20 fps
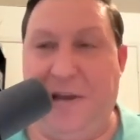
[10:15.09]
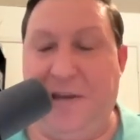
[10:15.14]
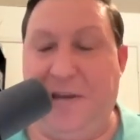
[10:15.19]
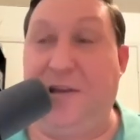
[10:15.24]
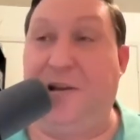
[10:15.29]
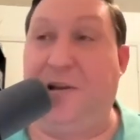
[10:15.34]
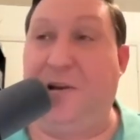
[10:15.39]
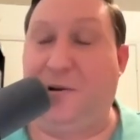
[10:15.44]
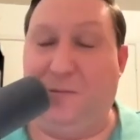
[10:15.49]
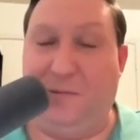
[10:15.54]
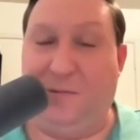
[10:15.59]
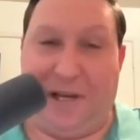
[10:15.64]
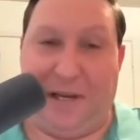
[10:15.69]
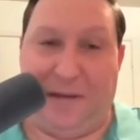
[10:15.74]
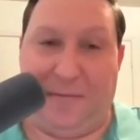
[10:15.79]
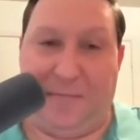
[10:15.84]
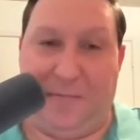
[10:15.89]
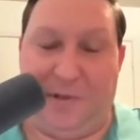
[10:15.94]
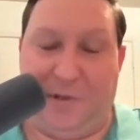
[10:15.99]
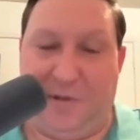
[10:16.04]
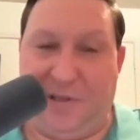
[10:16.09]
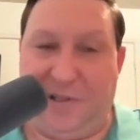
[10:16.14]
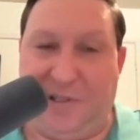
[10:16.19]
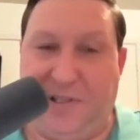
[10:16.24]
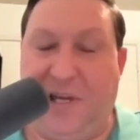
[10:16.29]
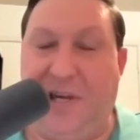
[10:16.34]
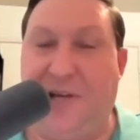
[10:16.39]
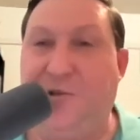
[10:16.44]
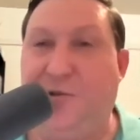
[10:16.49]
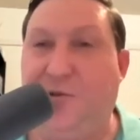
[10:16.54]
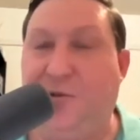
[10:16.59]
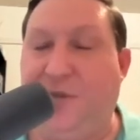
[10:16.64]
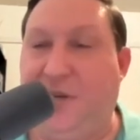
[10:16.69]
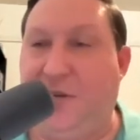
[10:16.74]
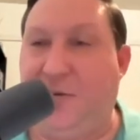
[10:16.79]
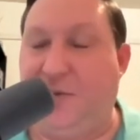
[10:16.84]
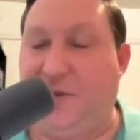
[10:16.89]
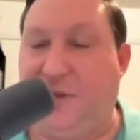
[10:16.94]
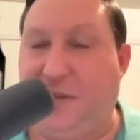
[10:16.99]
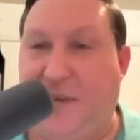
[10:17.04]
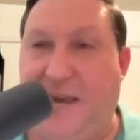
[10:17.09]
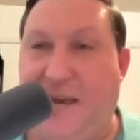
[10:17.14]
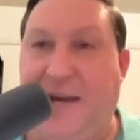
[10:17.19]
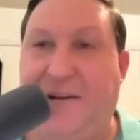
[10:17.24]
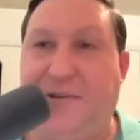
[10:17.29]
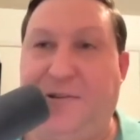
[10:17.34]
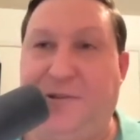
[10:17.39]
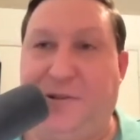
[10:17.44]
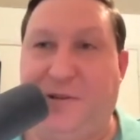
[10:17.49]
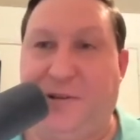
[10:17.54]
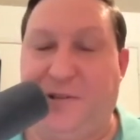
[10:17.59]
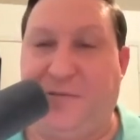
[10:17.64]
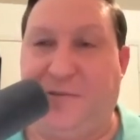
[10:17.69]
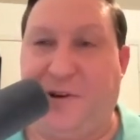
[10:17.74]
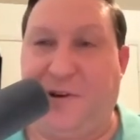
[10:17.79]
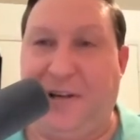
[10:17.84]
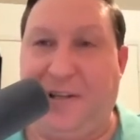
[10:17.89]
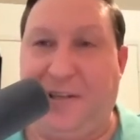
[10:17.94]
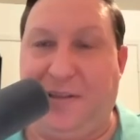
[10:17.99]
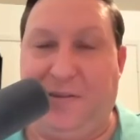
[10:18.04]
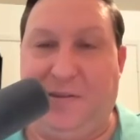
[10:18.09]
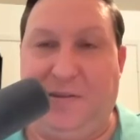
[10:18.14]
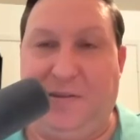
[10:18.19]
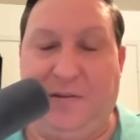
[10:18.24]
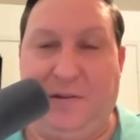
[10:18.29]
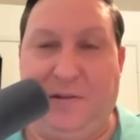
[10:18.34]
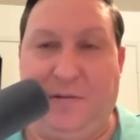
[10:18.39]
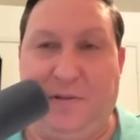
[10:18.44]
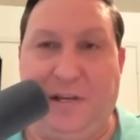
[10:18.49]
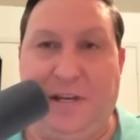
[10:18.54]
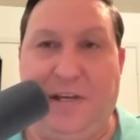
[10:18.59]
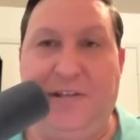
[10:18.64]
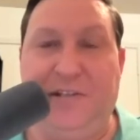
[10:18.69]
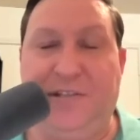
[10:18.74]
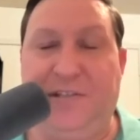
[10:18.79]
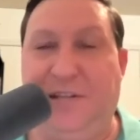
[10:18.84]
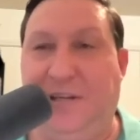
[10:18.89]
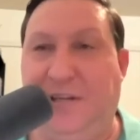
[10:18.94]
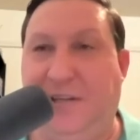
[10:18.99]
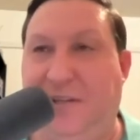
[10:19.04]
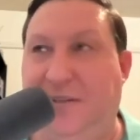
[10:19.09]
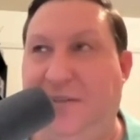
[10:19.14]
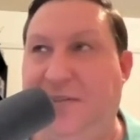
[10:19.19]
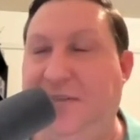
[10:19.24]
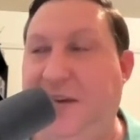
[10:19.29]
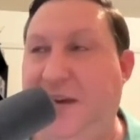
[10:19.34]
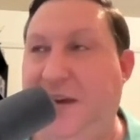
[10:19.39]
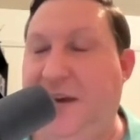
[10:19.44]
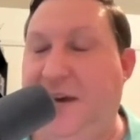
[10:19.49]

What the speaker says: like do the scheduling with the actors, finding the locations,